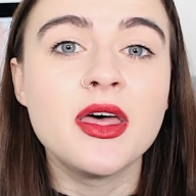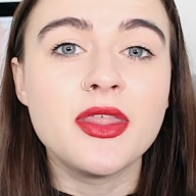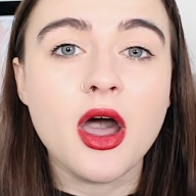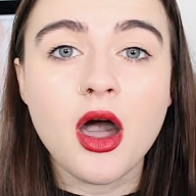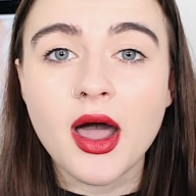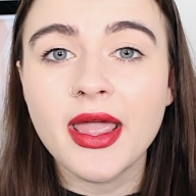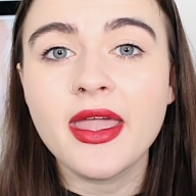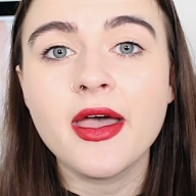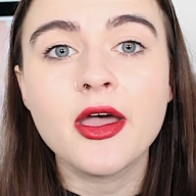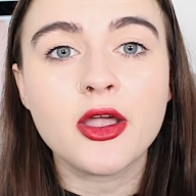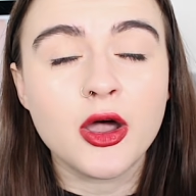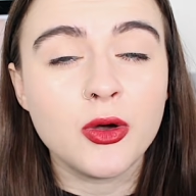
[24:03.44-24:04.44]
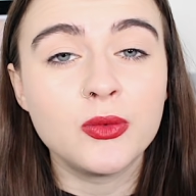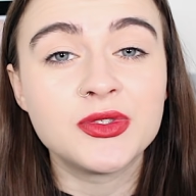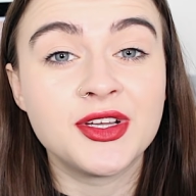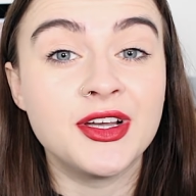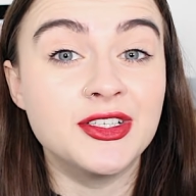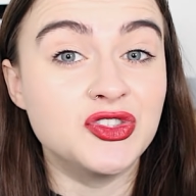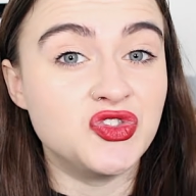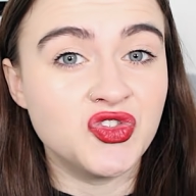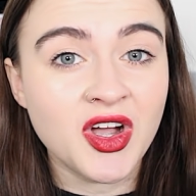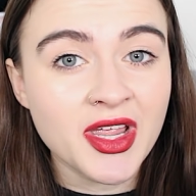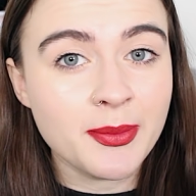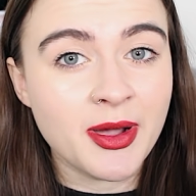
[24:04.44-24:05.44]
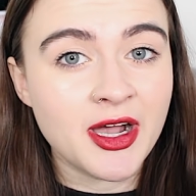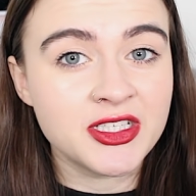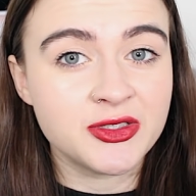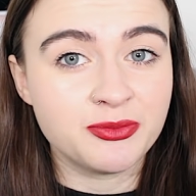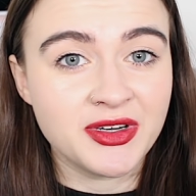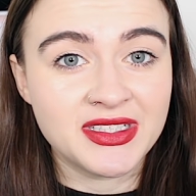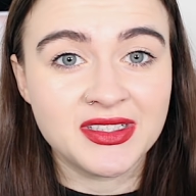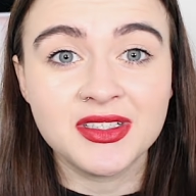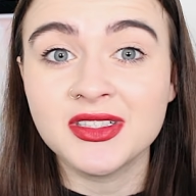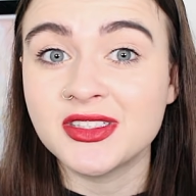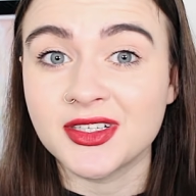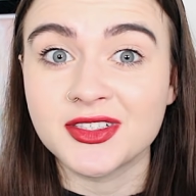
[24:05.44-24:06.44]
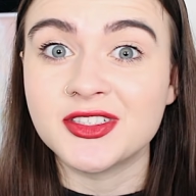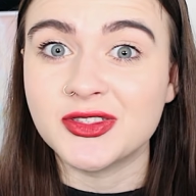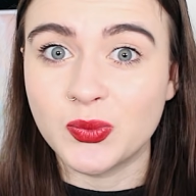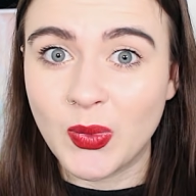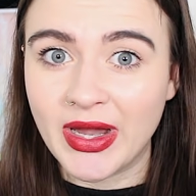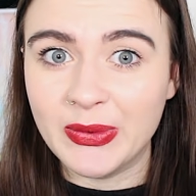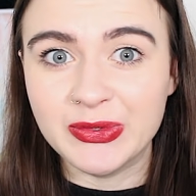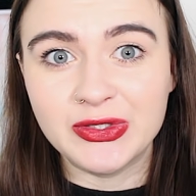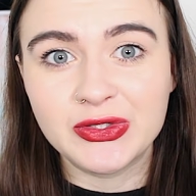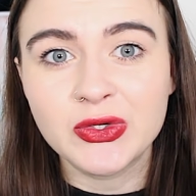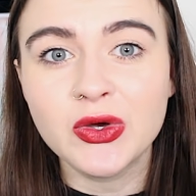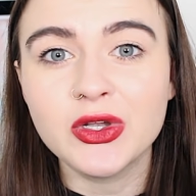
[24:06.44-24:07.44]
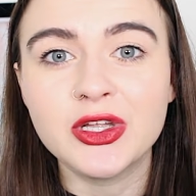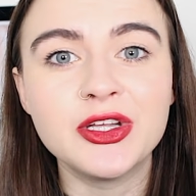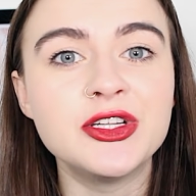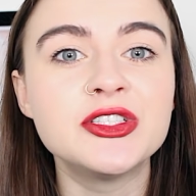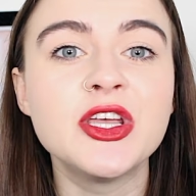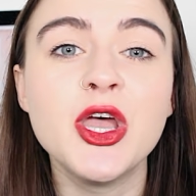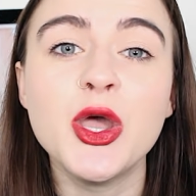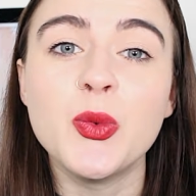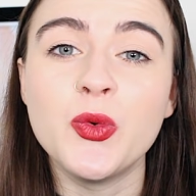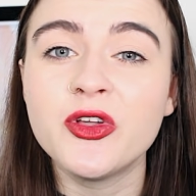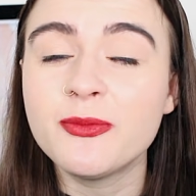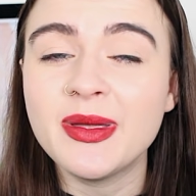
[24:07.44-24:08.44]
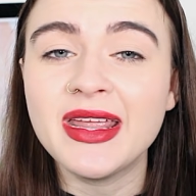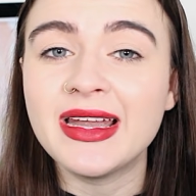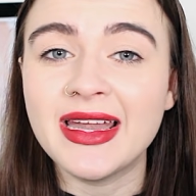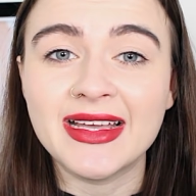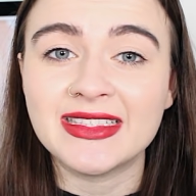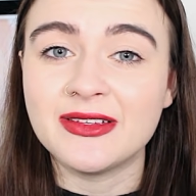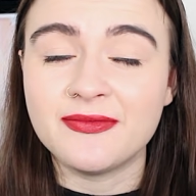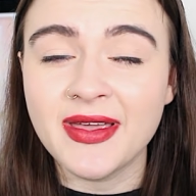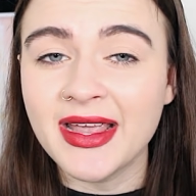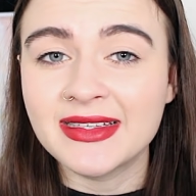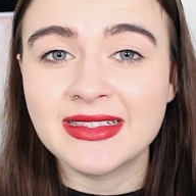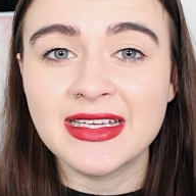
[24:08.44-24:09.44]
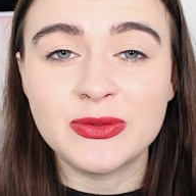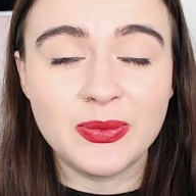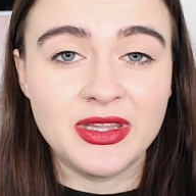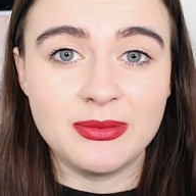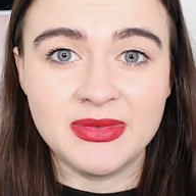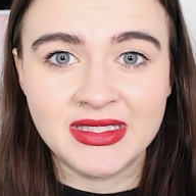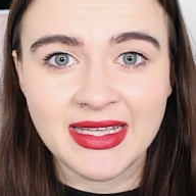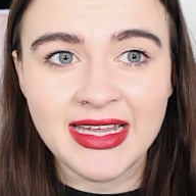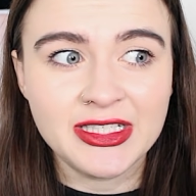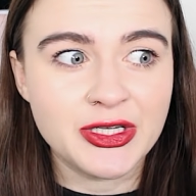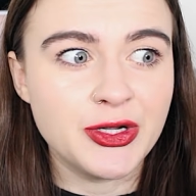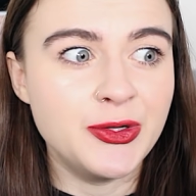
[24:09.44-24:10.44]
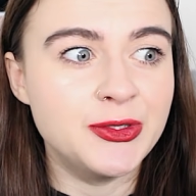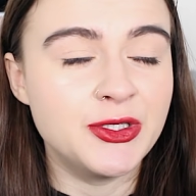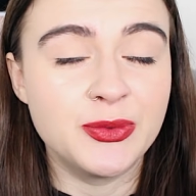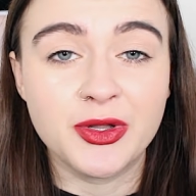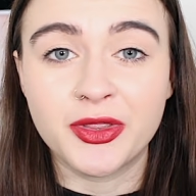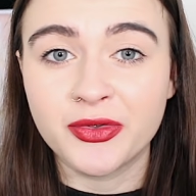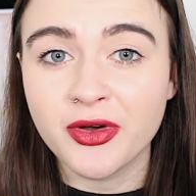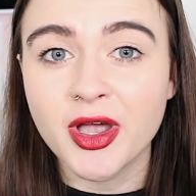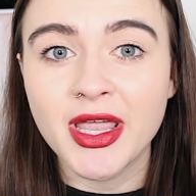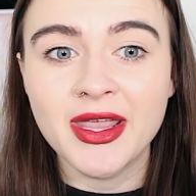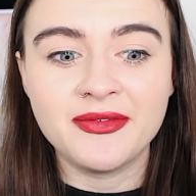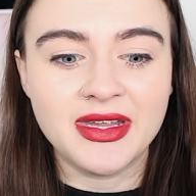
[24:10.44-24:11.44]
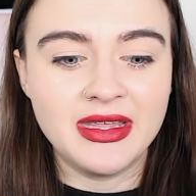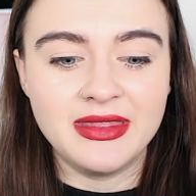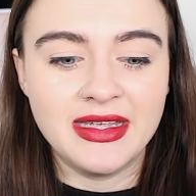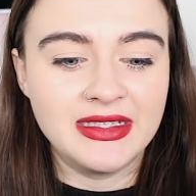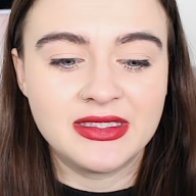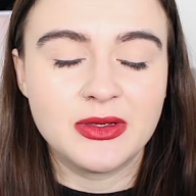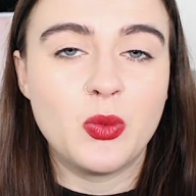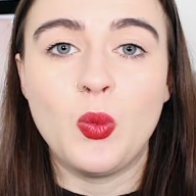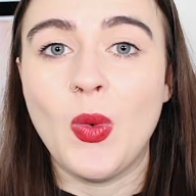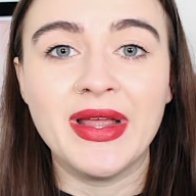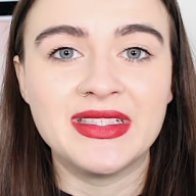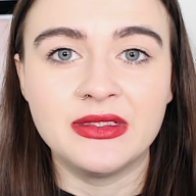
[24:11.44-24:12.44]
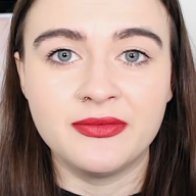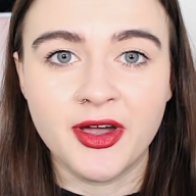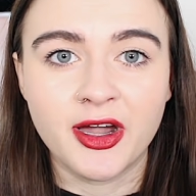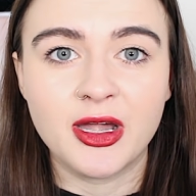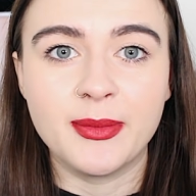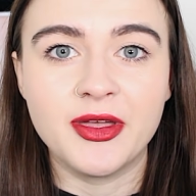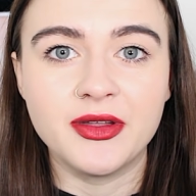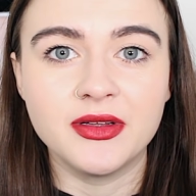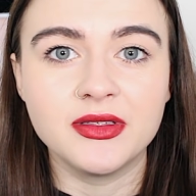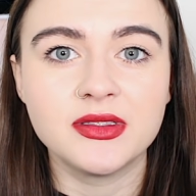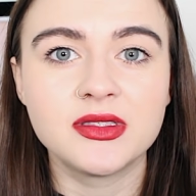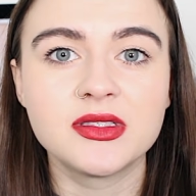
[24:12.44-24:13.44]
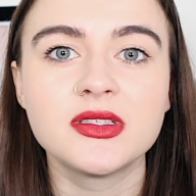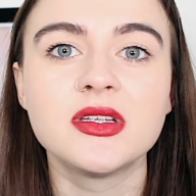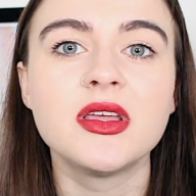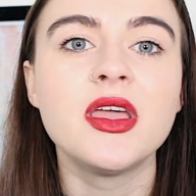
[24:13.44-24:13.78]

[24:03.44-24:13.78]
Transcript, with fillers: The higher, colder and drier parts of Britain, such as Wales and Scotland, would have been less infected with mosquitoes who would have thrived in this wet environment.